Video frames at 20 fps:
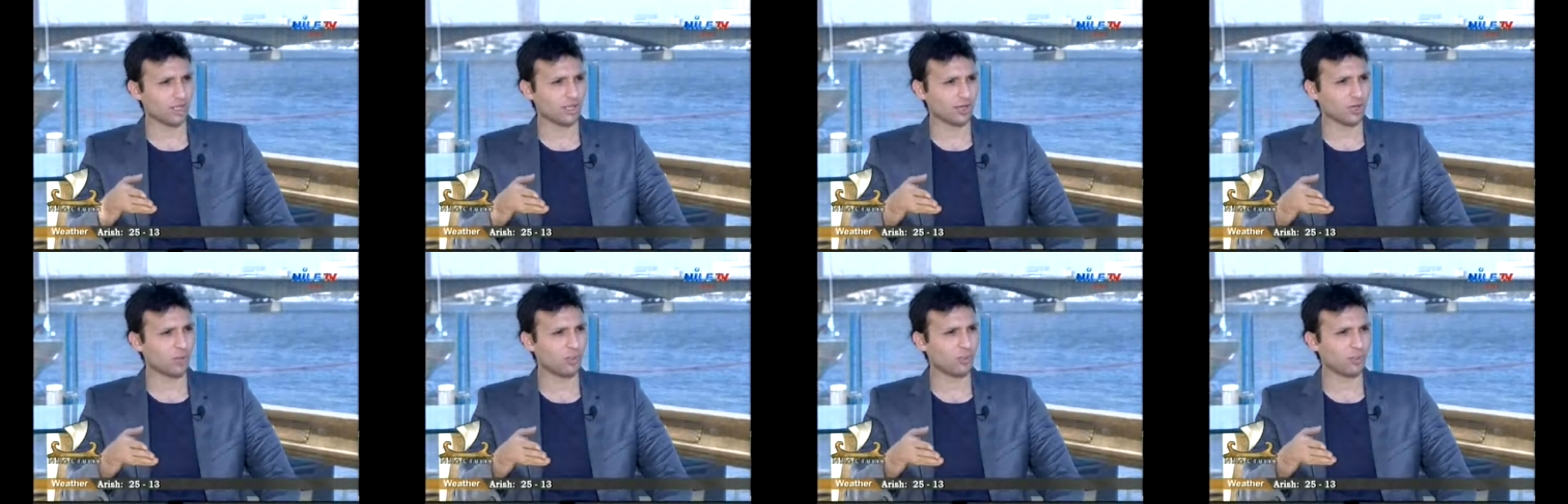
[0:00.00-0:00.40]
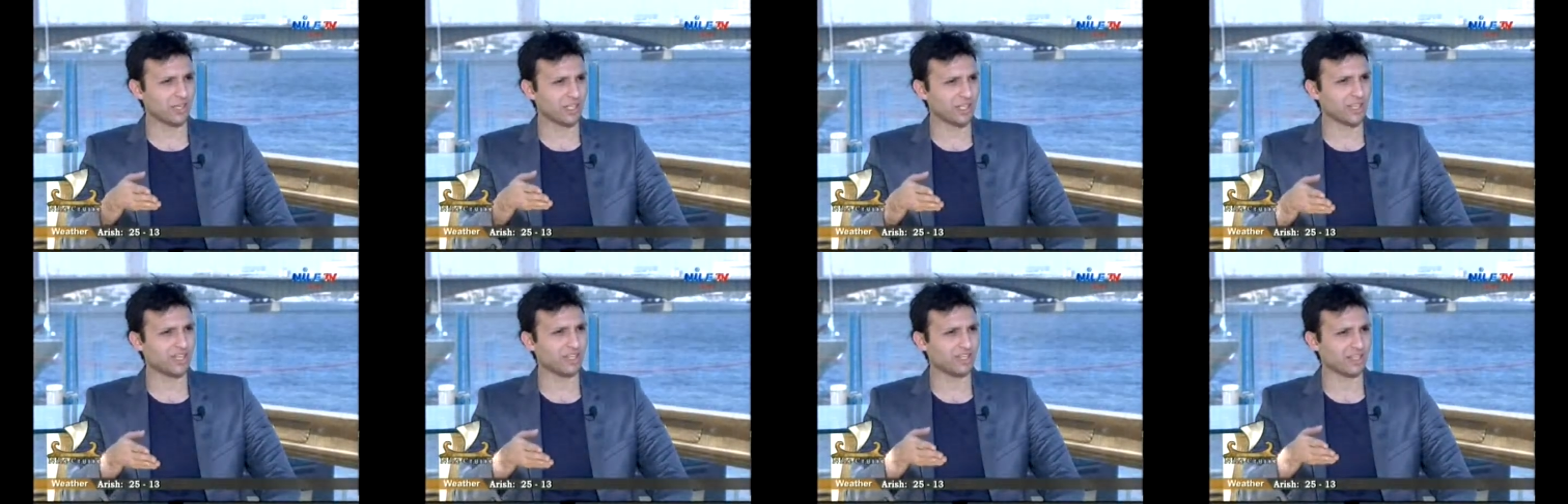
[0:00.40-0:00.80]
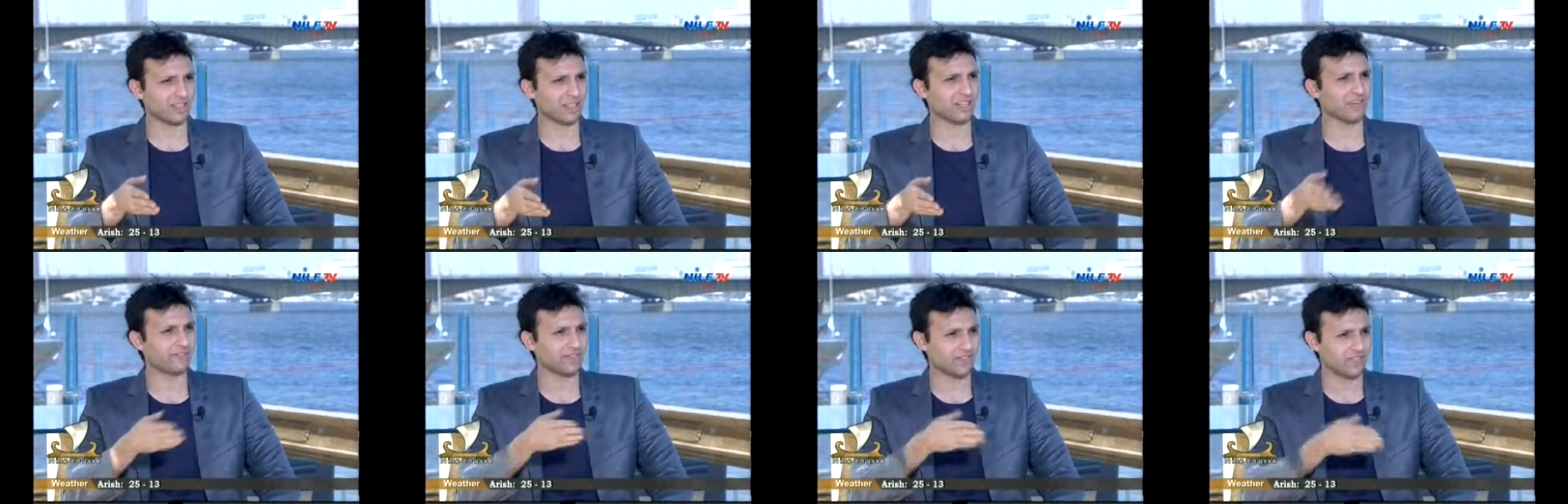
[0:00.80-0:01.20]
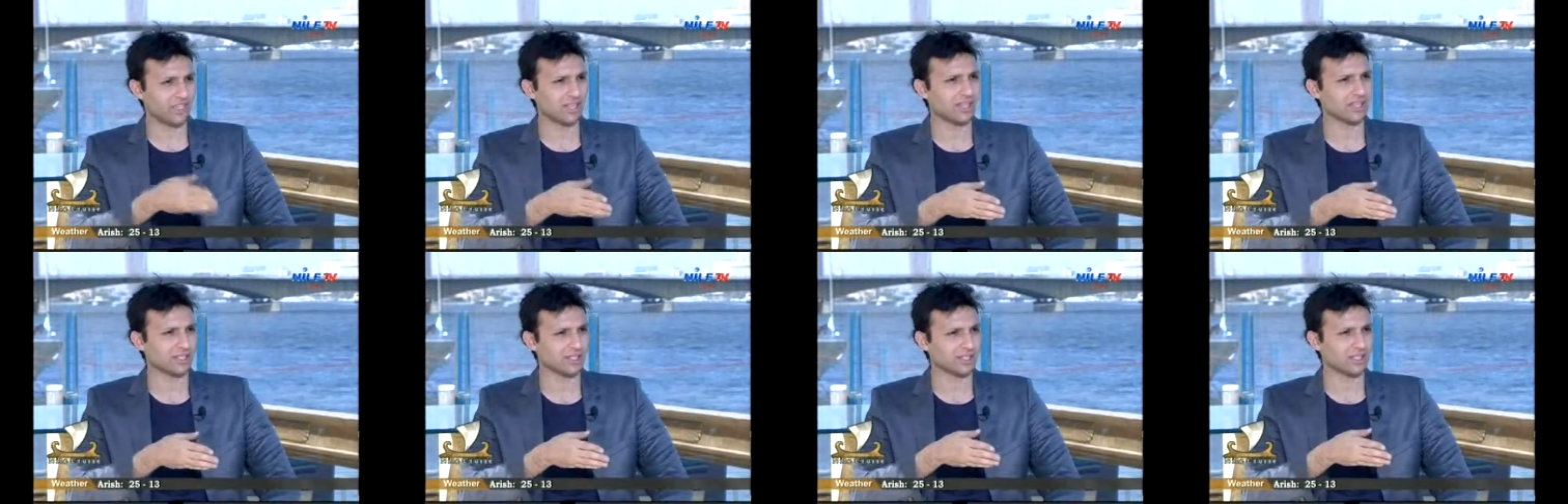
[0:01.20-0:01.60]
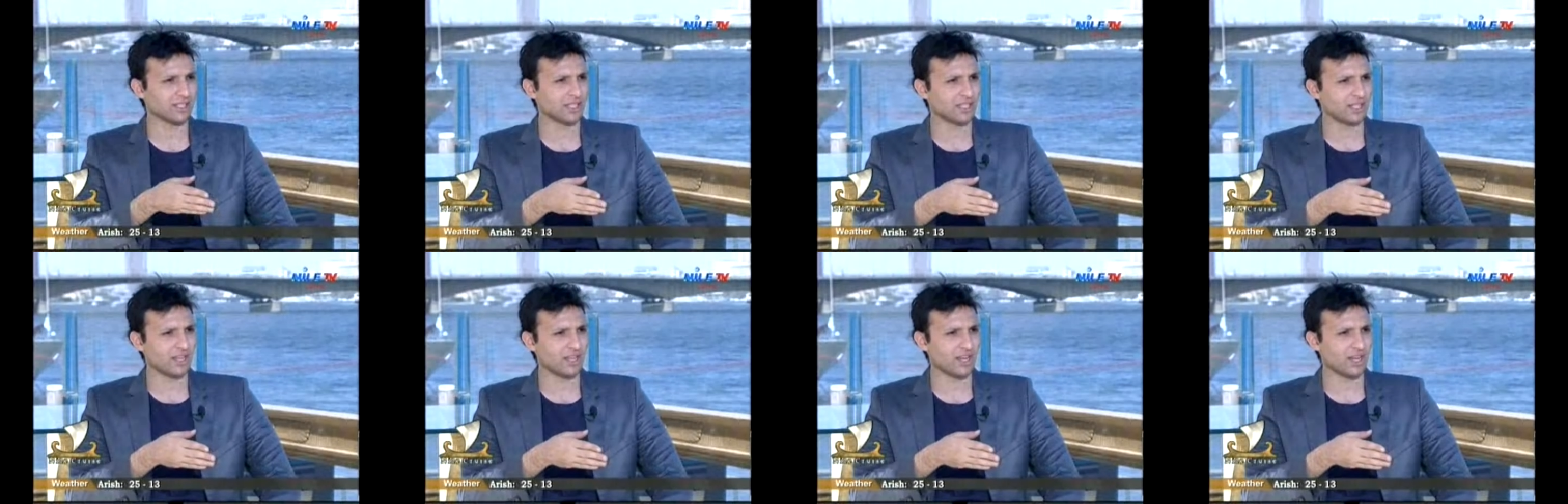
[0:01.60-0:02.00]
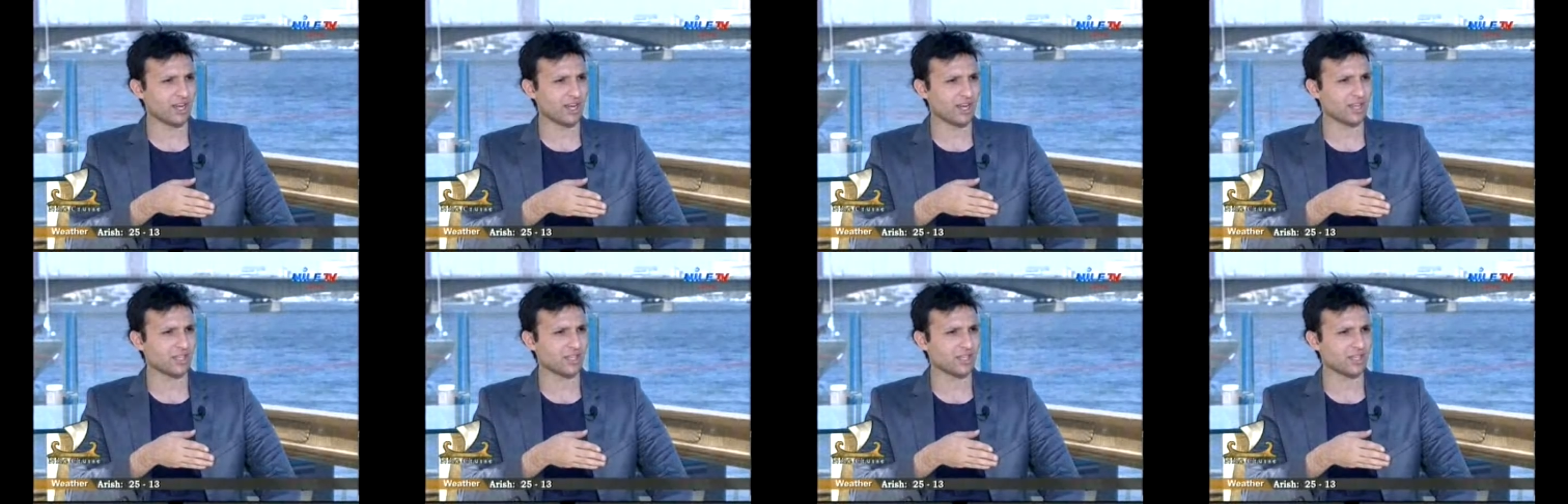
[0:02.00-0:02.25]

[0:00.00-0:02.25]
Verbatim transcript: he could be killed if he killed uh,